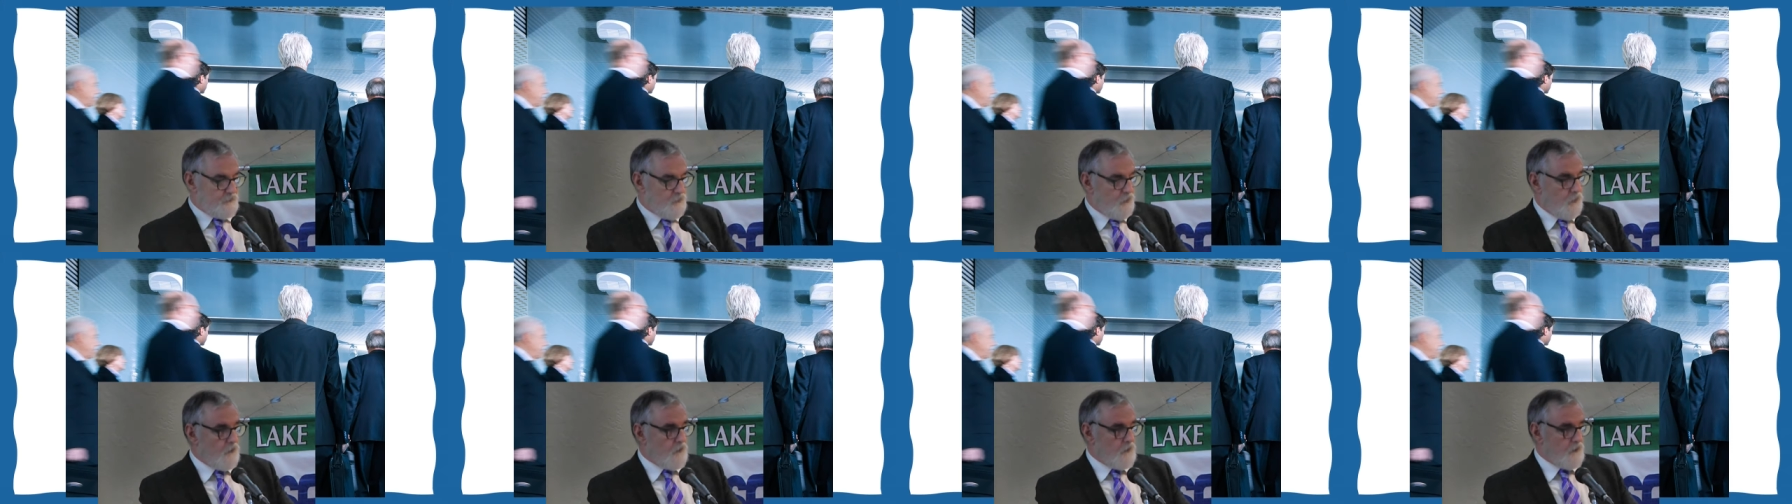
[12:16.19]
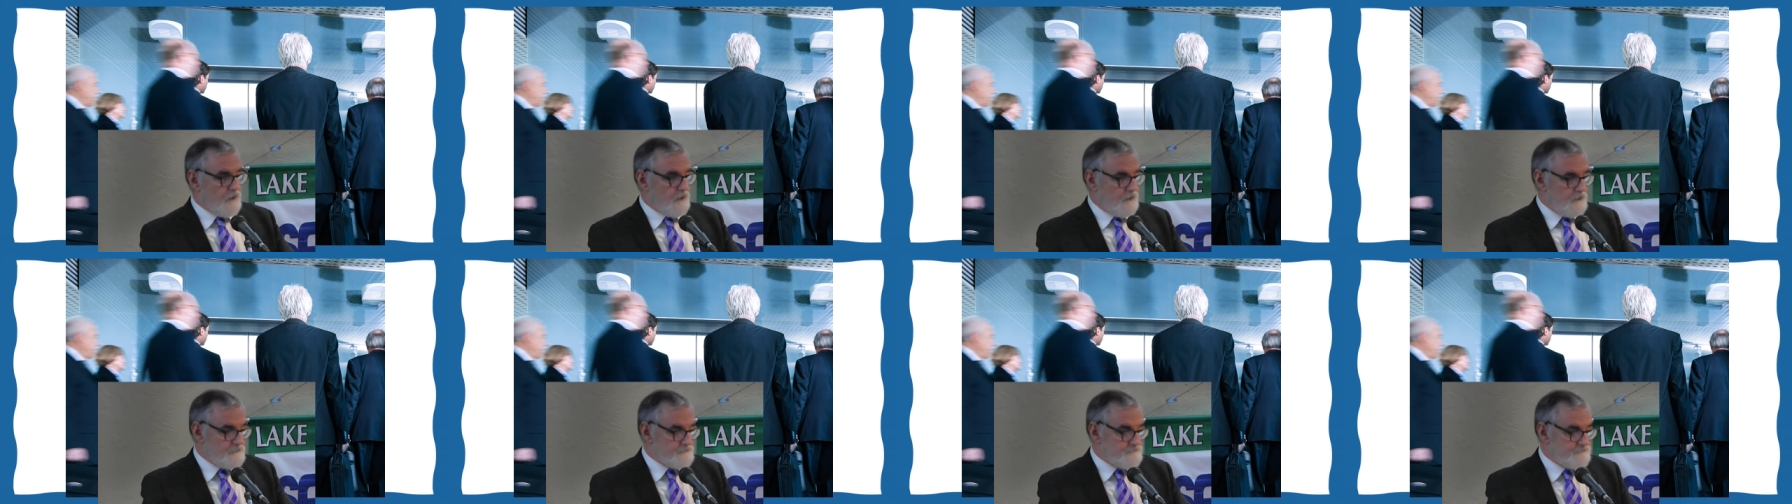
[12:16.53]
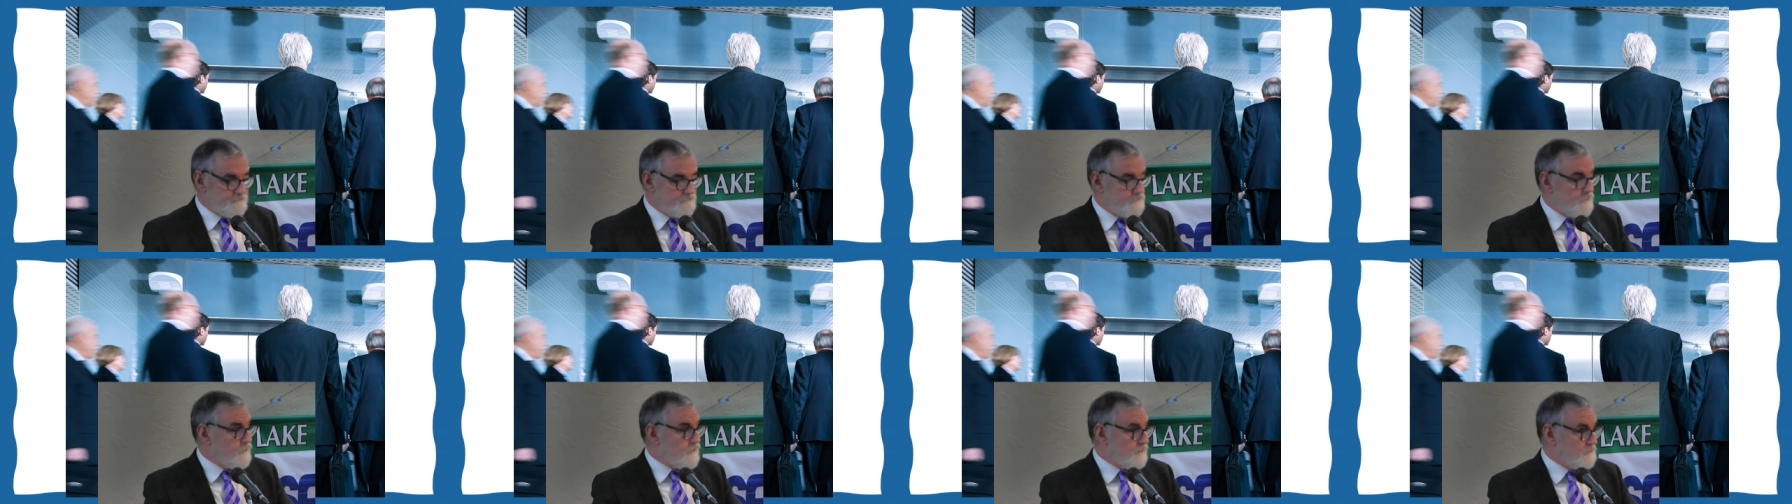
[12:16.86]

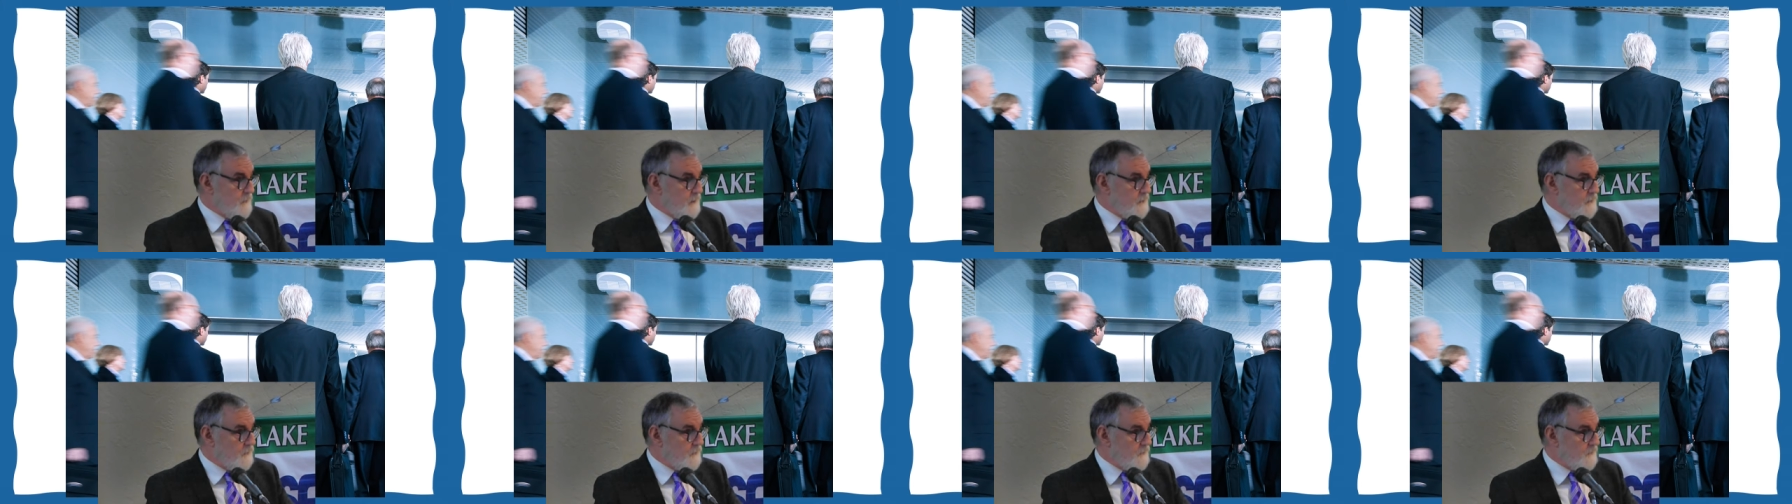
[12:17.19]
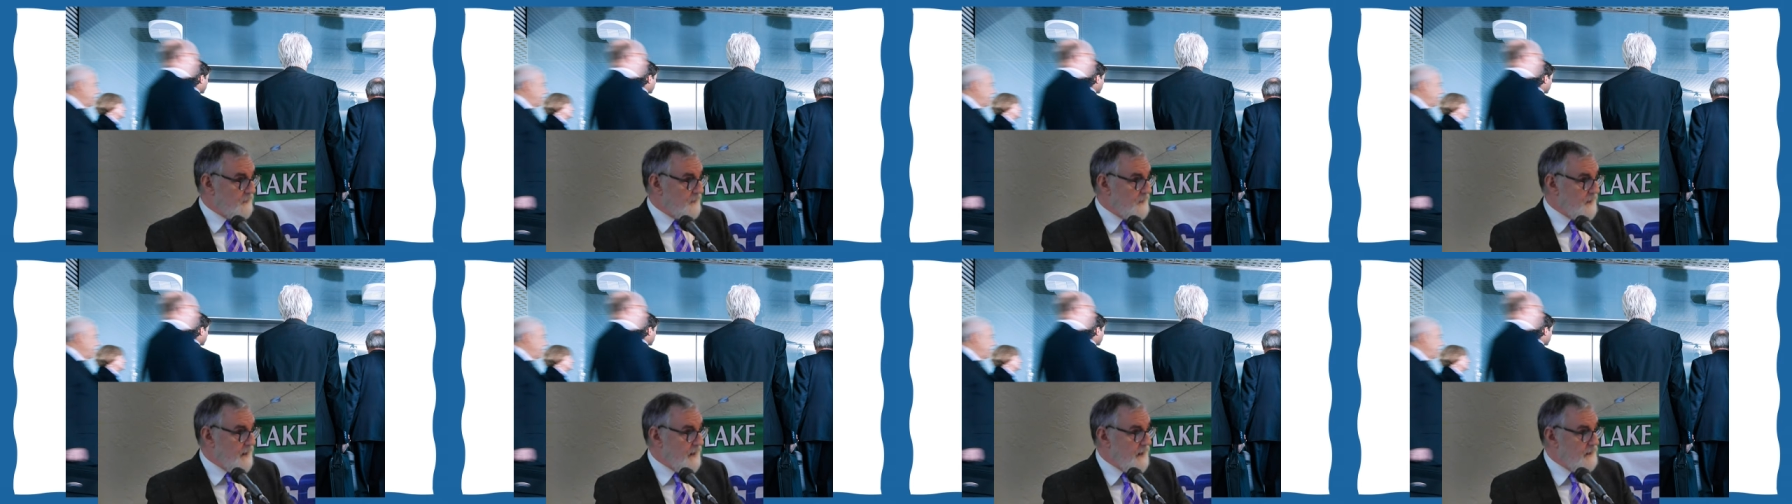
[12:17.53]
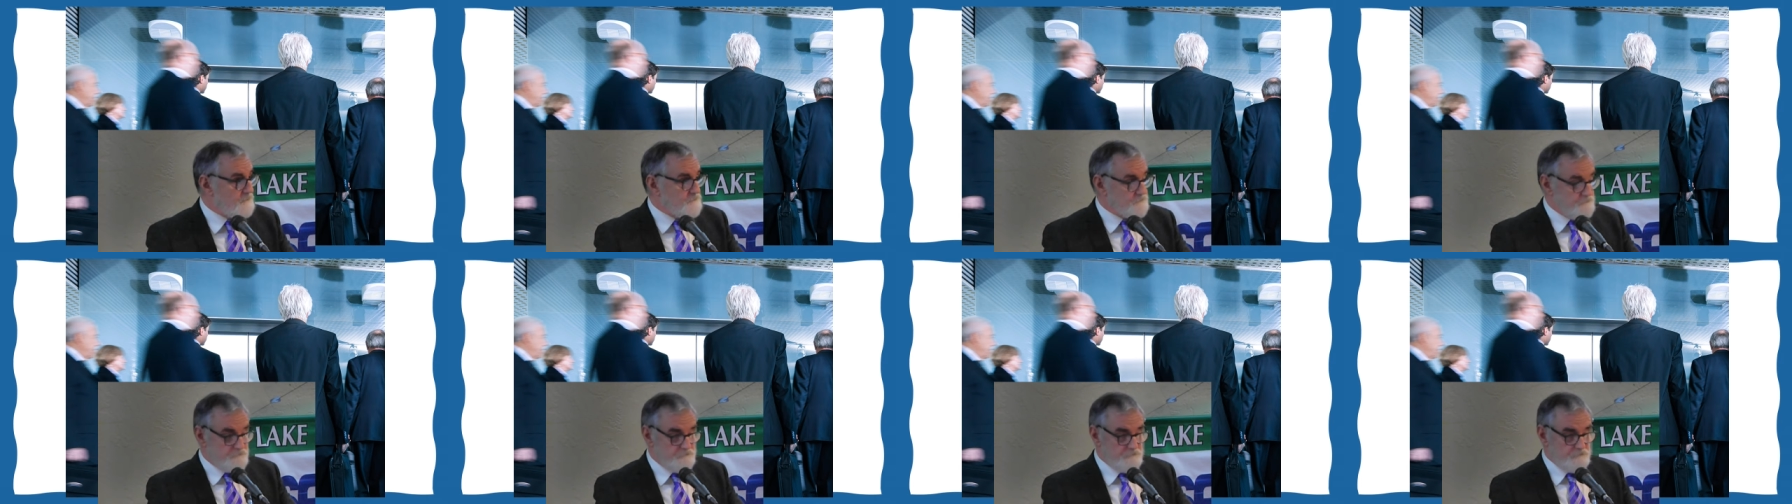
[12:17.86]
Or, smarter than
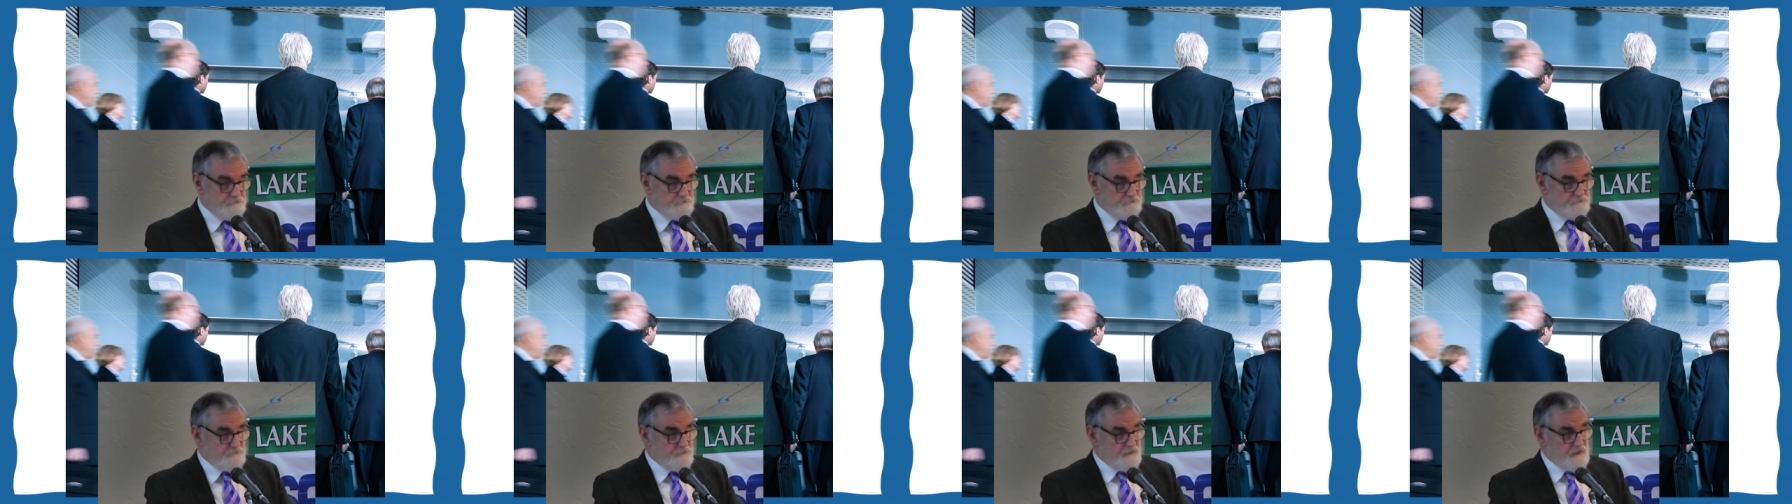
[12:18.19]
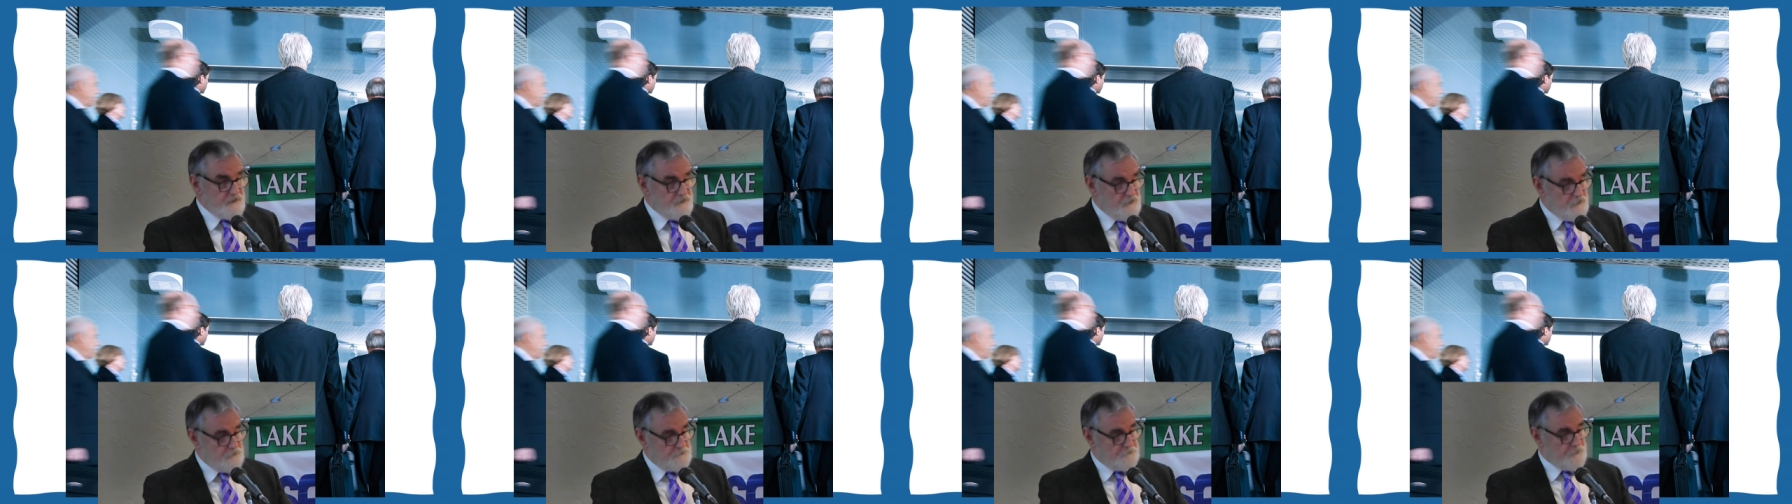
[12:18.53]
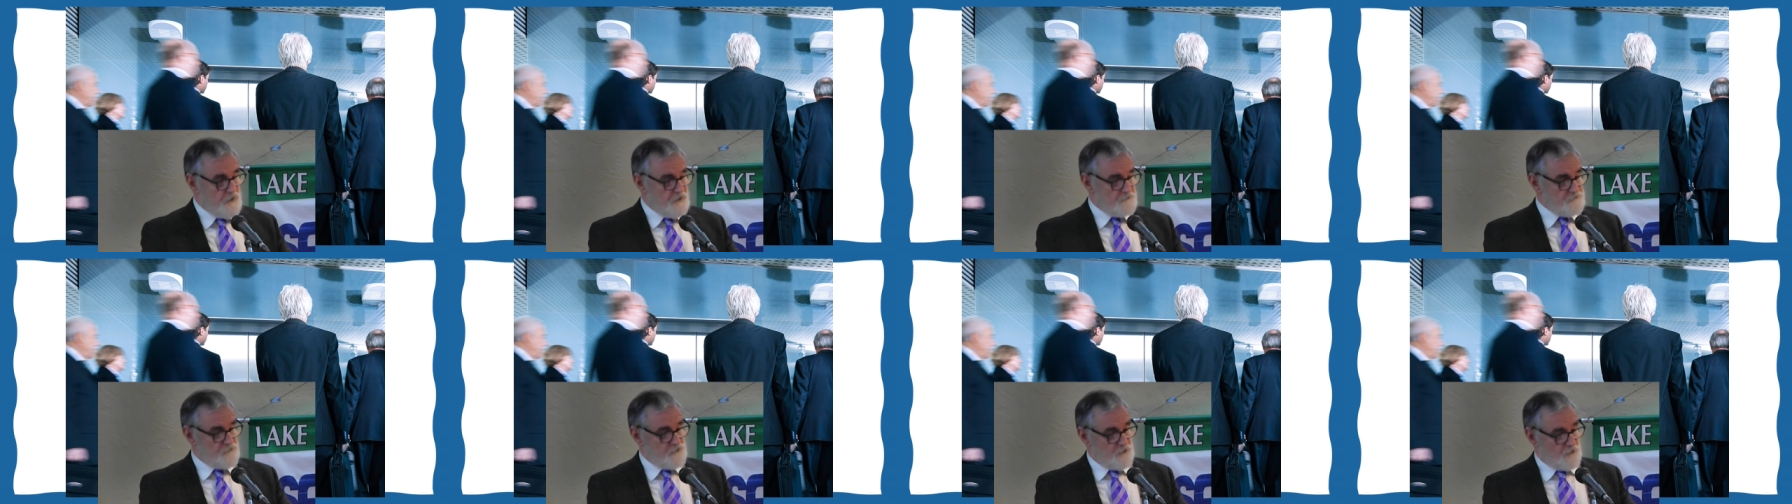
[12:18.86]
that, this
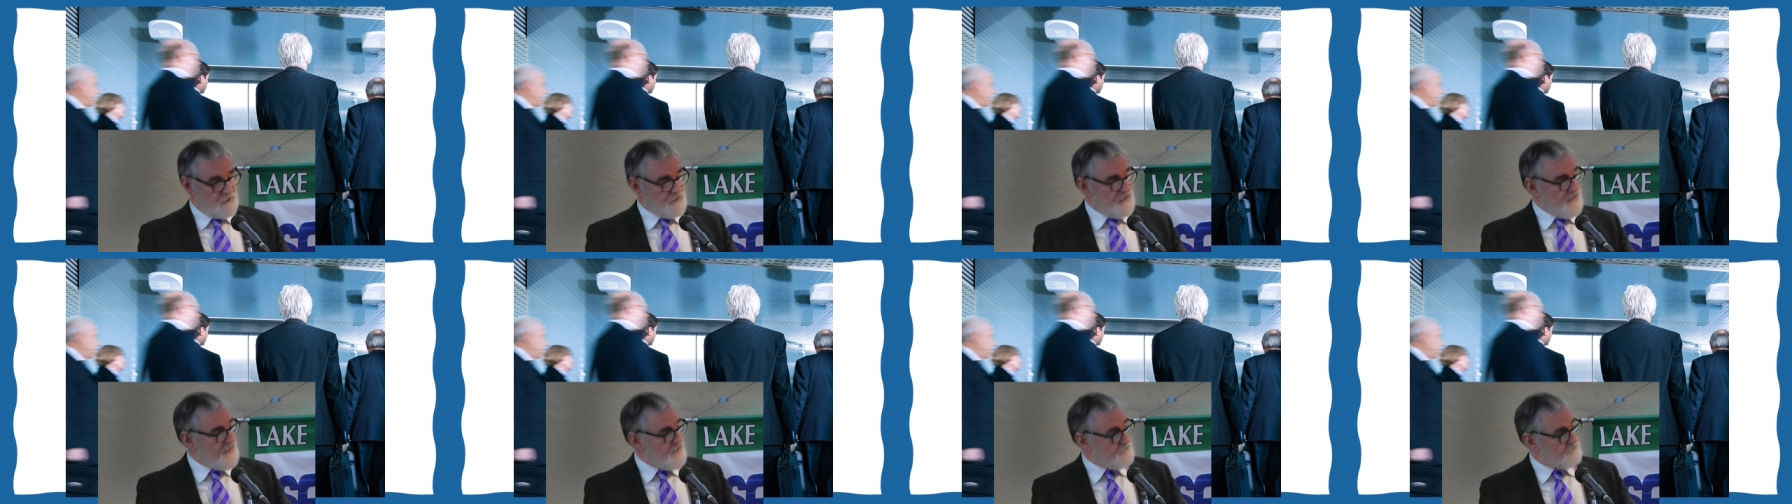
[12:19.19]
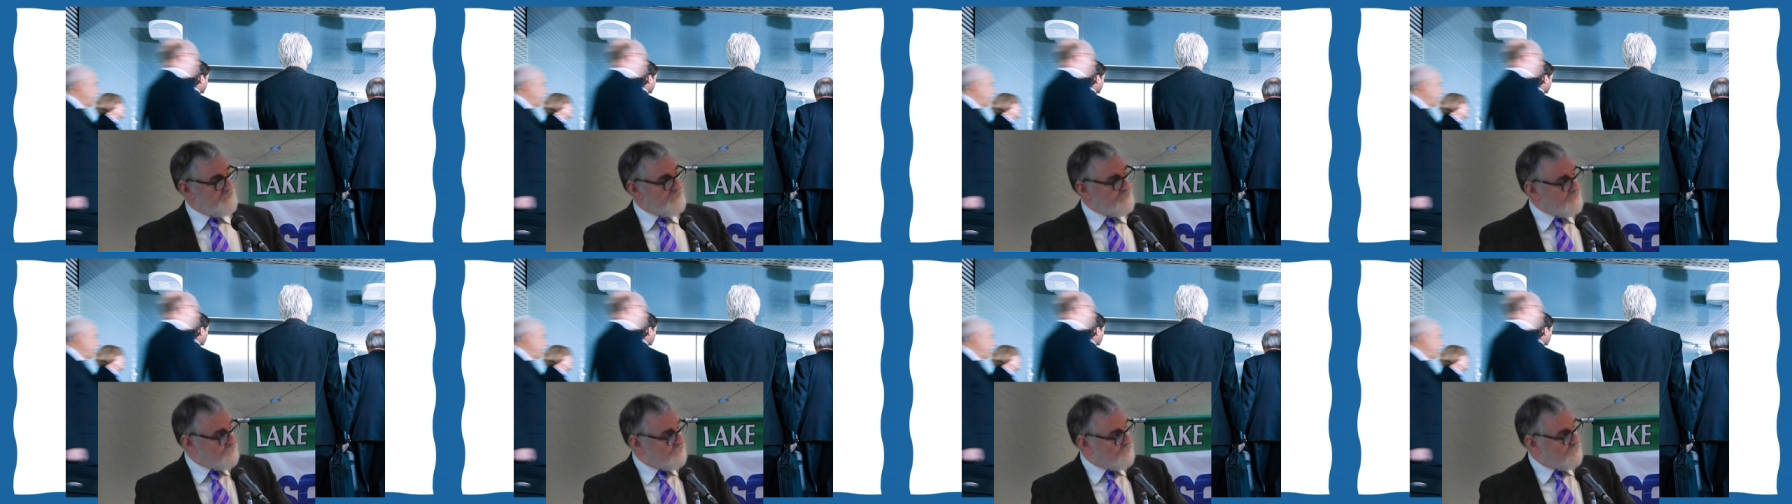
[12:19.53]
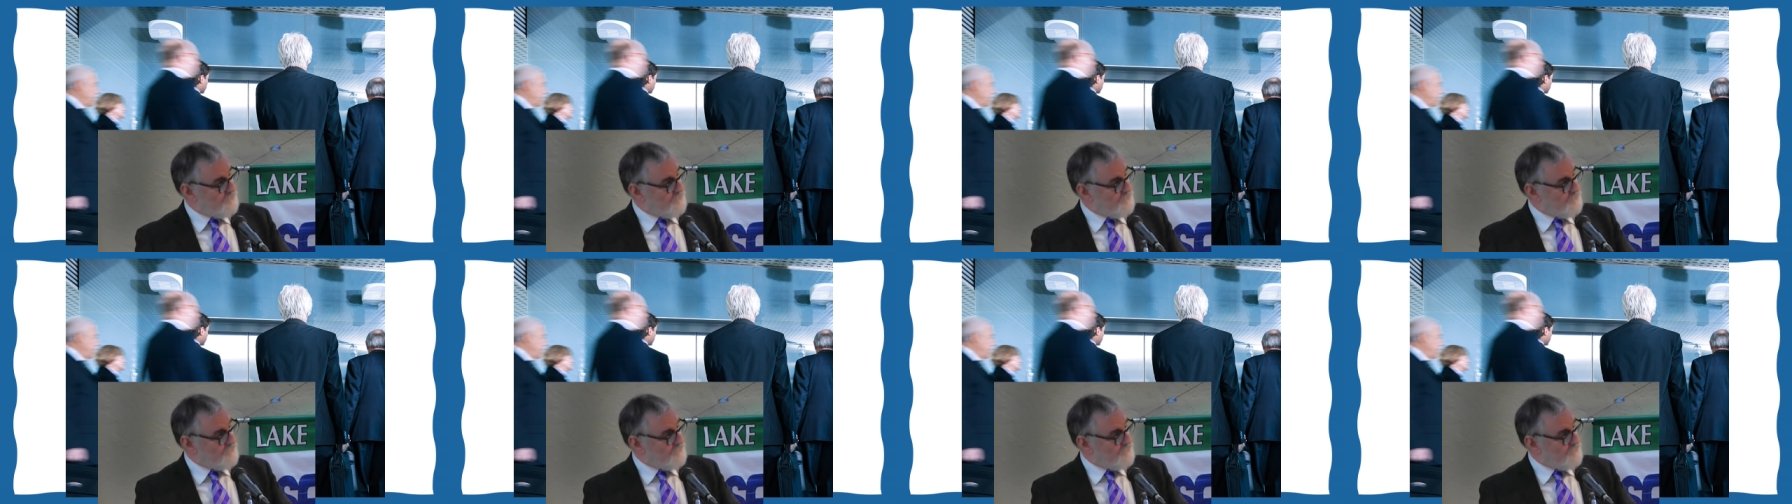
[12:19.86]
problem's only happening at